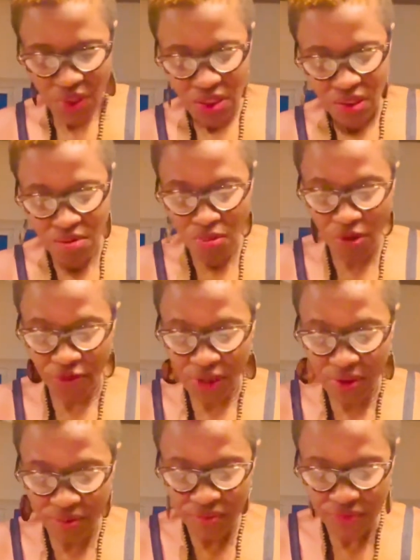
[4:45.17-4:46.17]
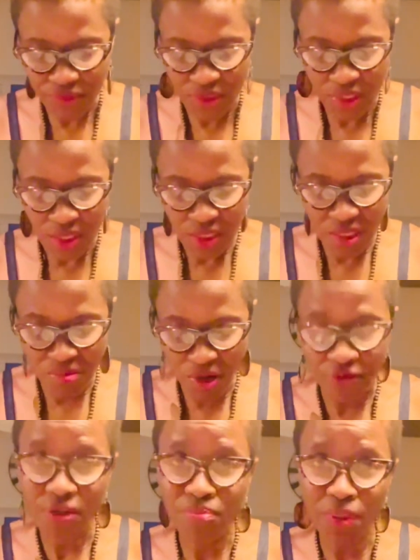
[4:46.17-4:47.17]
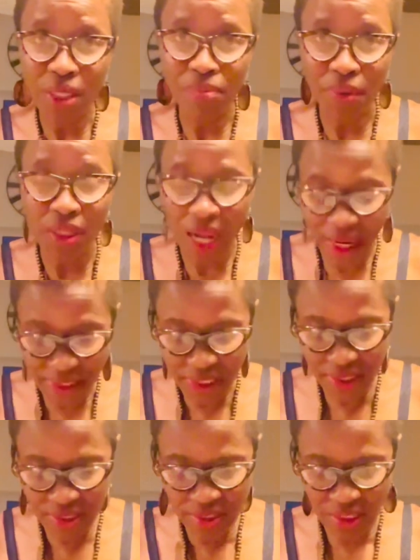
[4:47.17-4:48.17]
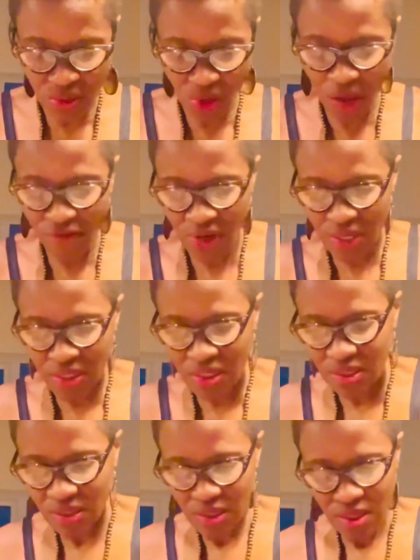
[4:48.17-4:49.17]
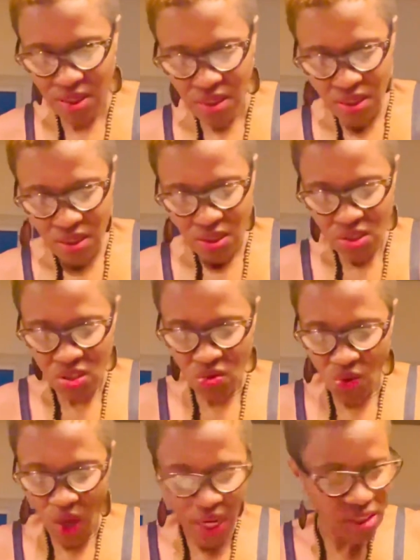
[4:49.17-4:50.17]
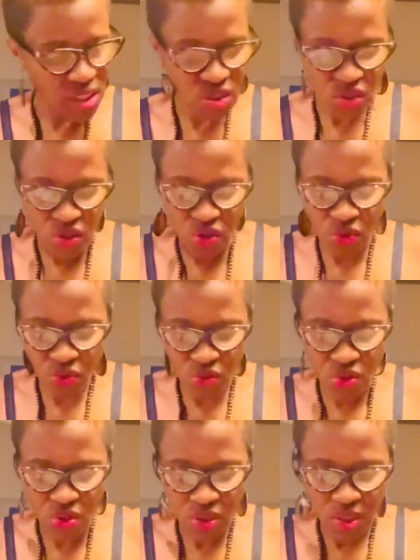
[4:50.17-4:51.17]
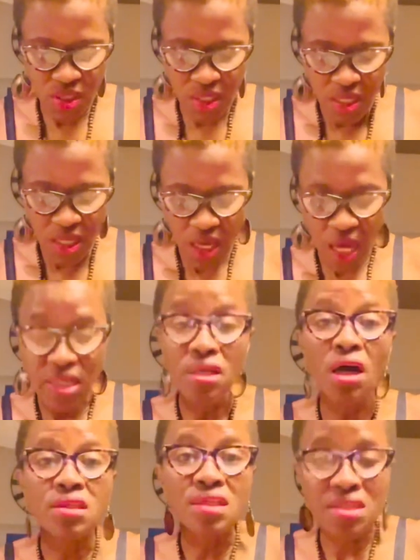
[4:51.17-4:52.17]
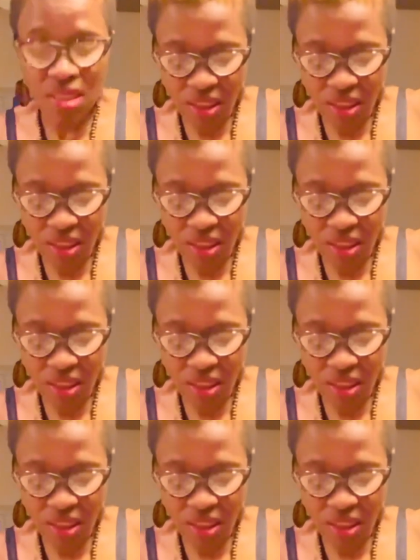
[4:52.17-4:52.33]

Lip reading: the muffin paper liners. I don't have any. So I just use a non-stick